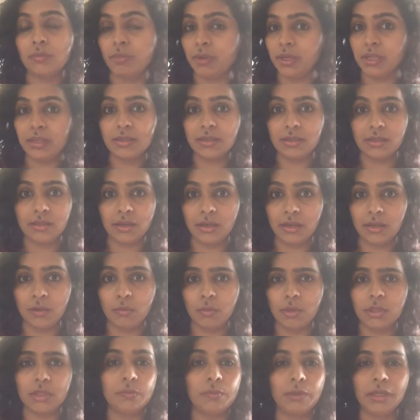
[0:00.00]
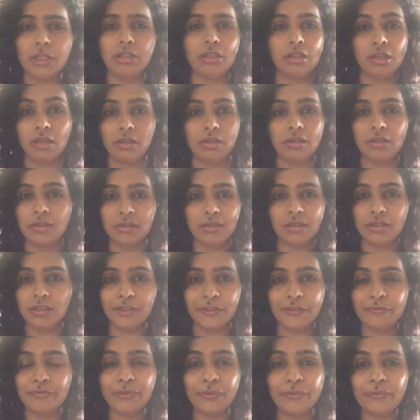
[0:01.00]
big statements, big sentences
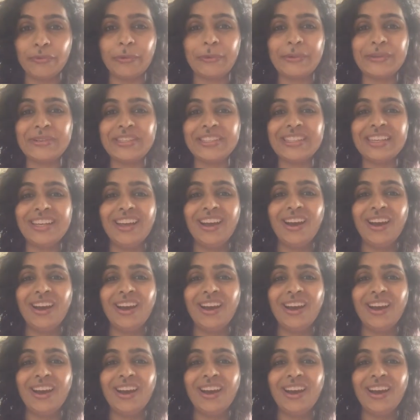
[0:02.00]
if you want,